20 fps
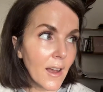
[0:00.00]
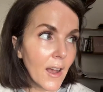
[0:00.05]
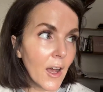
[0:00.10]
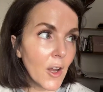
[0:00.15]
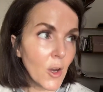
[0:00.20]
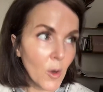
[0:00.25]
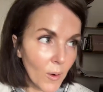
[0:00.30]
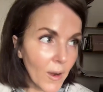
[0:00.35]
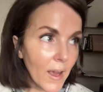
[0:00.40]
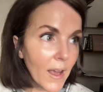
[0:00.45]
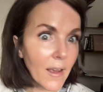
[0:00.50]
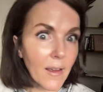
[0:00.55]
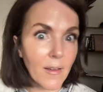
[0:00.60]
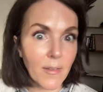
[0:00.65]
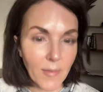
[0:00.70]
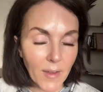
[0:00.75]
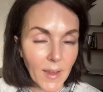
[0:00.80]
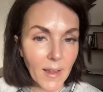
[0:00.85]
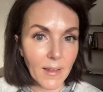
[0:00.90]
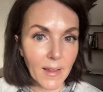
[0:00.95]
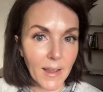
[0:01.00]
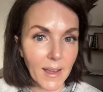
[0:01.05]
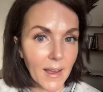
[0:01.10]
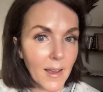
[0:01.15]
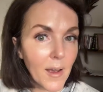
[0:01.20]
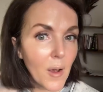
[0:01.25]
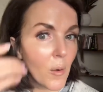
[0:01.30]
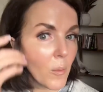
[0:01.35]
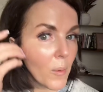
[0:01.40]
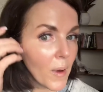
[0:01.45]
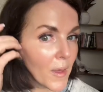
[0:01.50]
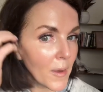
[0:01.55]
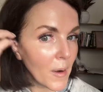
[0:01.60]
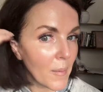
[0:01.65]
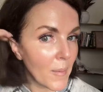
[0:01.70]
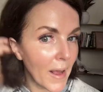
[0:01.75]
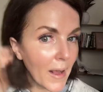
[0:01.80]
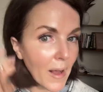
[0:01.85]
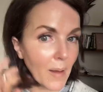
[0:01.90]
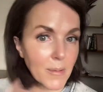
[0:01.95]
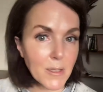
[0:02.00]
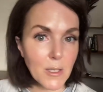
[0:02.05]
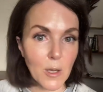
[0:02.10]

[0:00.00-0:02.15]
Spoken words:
annoying feeling with your makeup.